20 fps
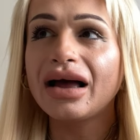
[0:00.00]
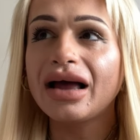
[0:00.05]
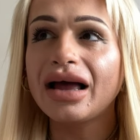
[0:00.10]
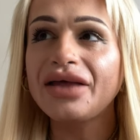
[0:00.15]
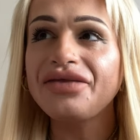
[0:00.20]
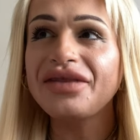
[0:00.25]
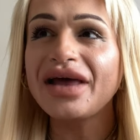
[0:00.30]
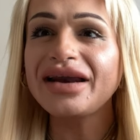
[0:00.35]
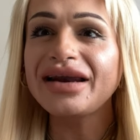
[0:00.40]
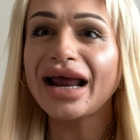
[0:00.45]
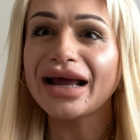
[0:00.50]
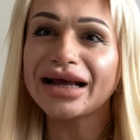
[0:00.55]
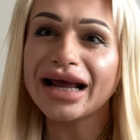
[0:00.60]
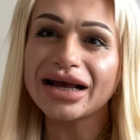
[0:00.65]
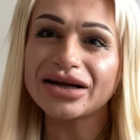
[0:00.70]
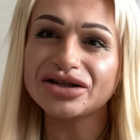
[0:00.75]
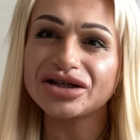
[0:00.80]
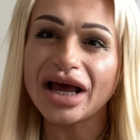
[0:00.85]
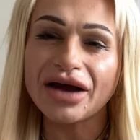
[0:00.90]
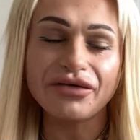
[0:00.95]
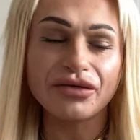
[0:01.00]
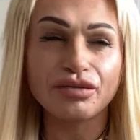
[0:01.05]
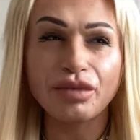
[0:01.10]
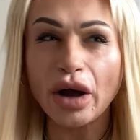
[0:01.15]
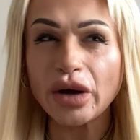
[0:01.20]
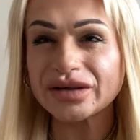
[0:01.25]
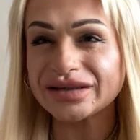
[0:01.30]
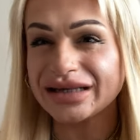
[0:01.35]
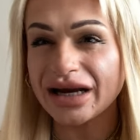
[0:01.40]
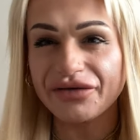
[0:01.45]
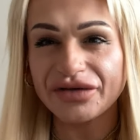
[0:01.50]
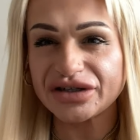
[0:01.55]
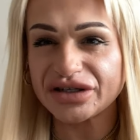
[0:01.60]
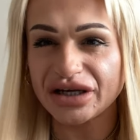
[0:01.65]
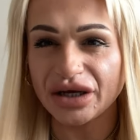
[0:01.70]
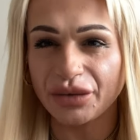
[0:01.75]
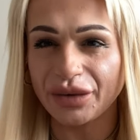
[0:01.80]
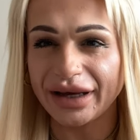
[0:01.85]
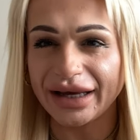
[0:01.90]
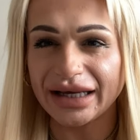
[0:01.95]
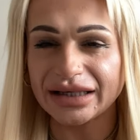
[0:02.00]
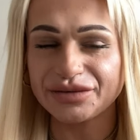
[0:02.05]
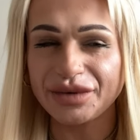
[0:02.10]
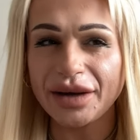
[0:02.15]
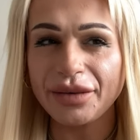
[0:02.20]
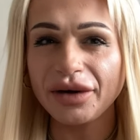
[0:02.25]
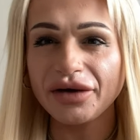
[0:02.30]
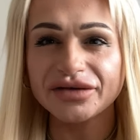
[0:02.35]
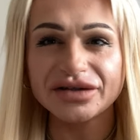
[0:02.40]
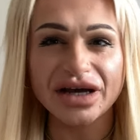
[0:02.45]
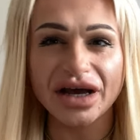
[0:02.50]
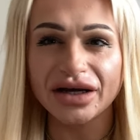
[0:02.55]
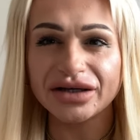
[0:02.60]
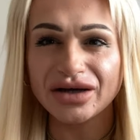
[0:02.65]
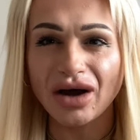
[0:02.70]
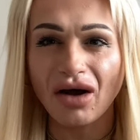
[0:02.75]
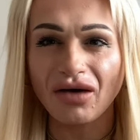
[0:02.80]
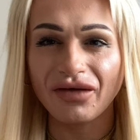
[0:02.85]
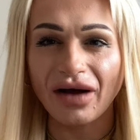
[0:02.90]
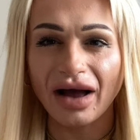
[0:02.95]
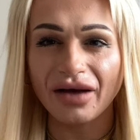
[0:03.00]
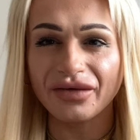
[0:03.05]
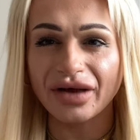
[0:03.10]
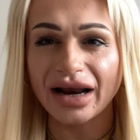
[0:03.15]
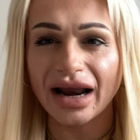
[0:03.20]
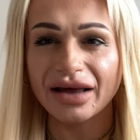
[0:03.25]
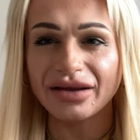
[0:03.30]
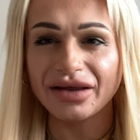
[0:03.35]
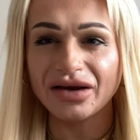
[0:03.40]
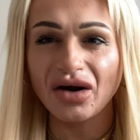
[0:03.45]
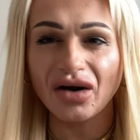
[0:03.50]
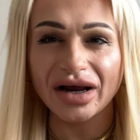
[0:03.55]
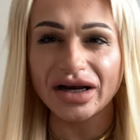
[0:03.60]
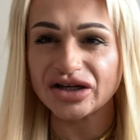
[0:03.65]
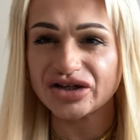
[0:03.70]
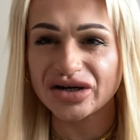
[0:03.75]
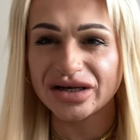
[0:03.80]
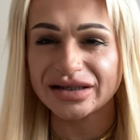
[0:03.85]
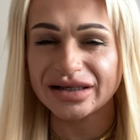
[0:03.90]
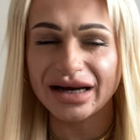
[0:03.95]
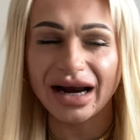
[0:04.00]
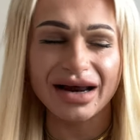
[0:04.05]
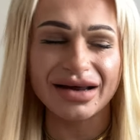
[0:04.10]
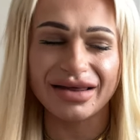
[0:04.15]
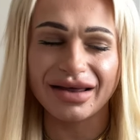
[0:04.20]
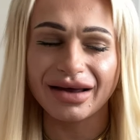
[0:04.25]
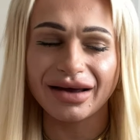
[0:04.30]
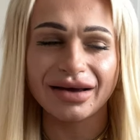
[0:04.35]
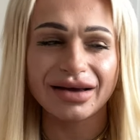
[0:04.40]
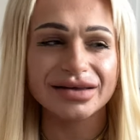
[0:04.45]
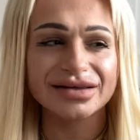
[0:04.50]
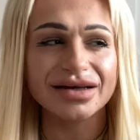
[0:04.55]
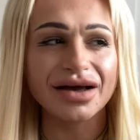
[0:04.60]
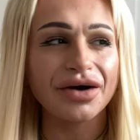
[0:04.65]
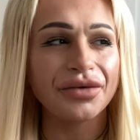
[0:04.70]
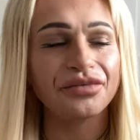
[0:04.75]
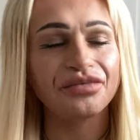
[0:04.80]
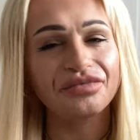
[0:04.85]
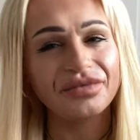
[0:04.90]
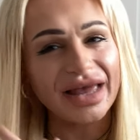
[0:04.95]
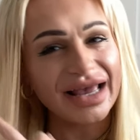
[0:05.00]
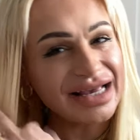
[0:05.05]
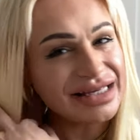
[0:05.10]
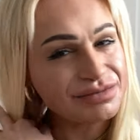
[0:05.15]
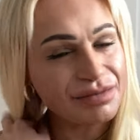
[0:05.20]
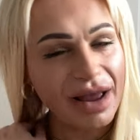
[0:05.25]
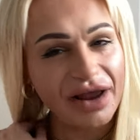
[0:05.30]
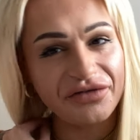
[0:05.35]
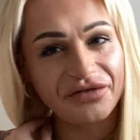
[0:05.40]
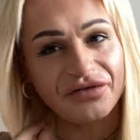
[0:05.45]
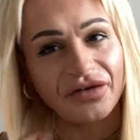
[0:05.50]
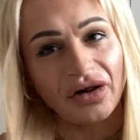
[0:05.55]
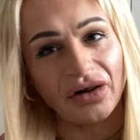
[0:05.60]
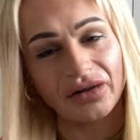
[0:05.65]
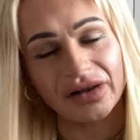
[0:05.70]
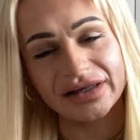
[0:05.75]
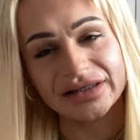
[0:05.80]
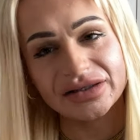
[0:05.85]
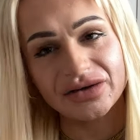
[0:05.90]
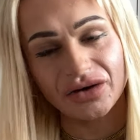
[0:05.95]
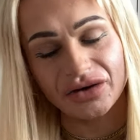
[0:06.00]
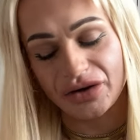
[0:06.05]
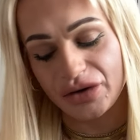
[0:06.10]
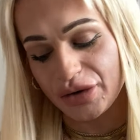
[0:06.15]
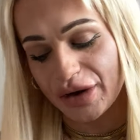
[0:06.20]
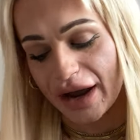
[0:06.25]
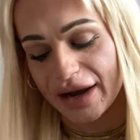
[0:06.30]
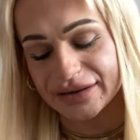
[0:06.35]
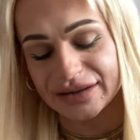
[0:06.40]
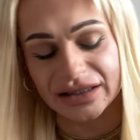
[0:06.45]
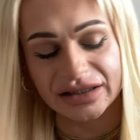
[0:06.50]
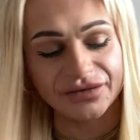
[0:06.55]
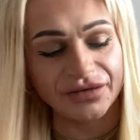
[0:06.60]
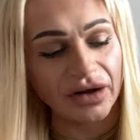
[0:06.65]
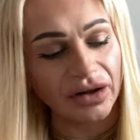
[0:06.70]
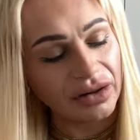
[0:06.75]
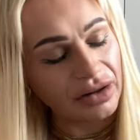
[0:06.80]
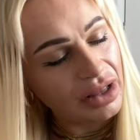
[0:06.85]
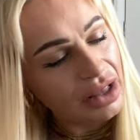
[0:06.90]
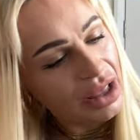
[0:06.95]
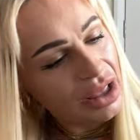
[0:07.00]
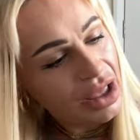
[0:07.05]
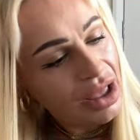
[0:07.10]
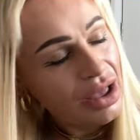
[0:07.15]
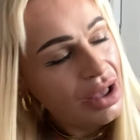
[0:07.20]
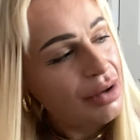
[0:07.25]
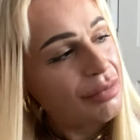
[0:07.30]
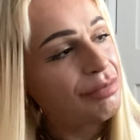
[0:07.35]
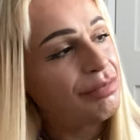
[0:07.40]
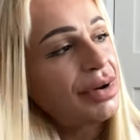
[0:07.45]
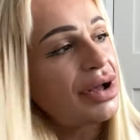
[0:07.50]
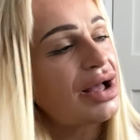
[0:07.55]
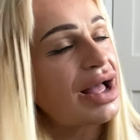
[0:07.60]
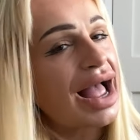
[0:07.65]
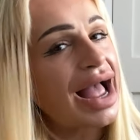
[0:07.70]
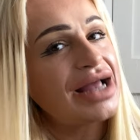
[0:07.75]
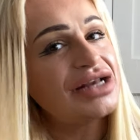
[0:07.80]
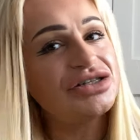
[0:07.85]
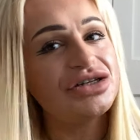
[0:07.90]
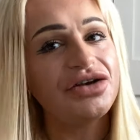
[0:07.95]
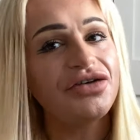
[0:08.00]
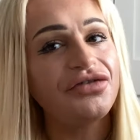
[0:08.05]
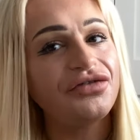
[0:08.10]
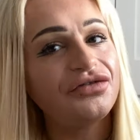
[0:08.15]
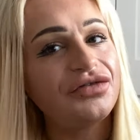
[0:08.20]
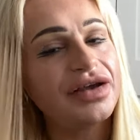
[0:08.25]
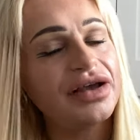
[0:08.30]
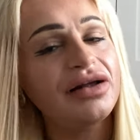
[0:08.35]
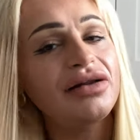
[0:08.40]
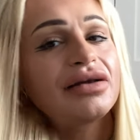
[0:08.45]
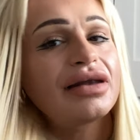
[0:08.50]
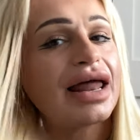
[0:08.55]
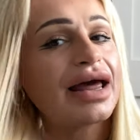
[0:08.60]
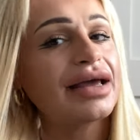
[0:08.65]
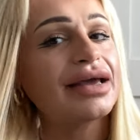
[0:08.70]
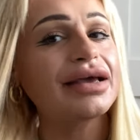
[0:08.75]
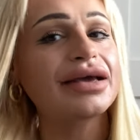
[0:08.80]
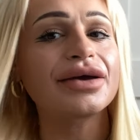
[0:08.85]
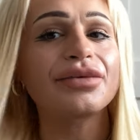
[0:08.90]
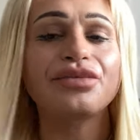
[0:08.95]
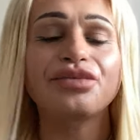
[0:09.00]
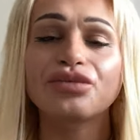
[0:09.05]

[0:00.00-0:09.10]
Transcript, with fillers: And then like posting every two weeks. People have turned off, aren't they? Like, they're not interested, I think. So, it is my fault. It's not you guys' fault. But I do feel like,